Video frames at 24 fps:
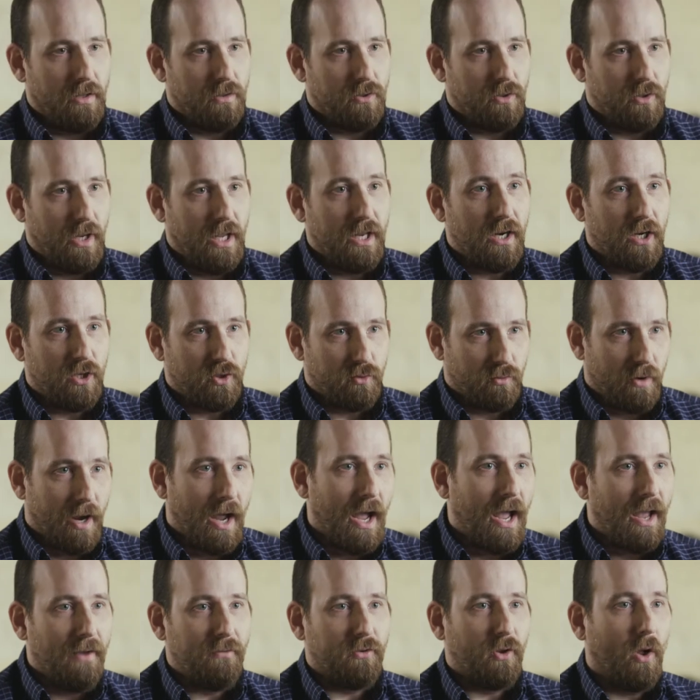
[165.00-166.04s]
Data
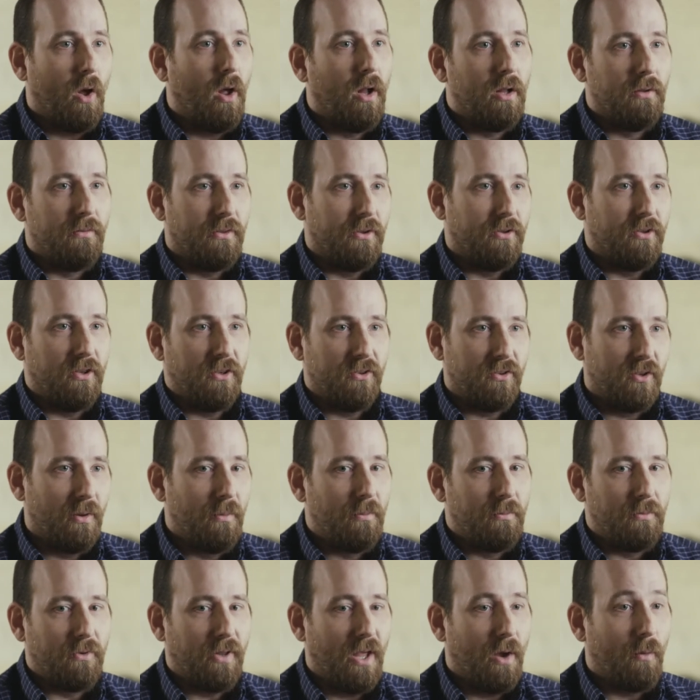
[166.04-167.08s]
drives all of the
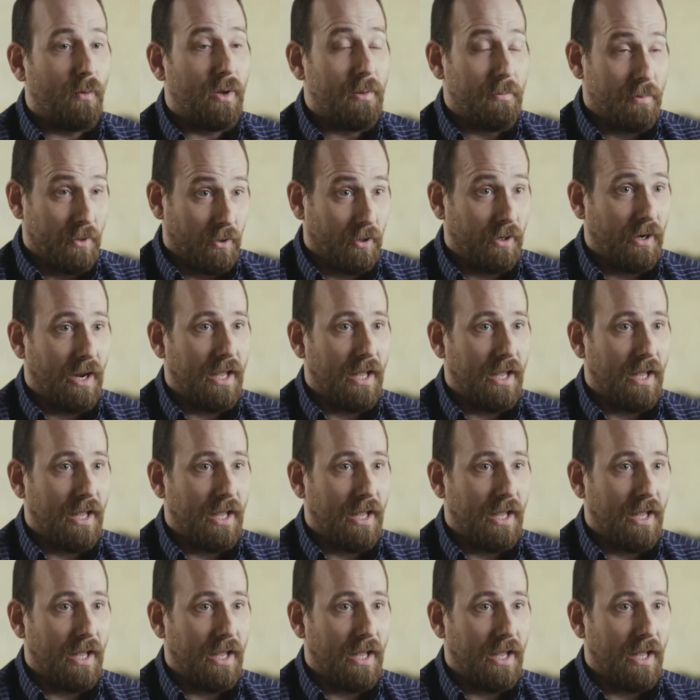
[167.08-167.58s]
systems that we build at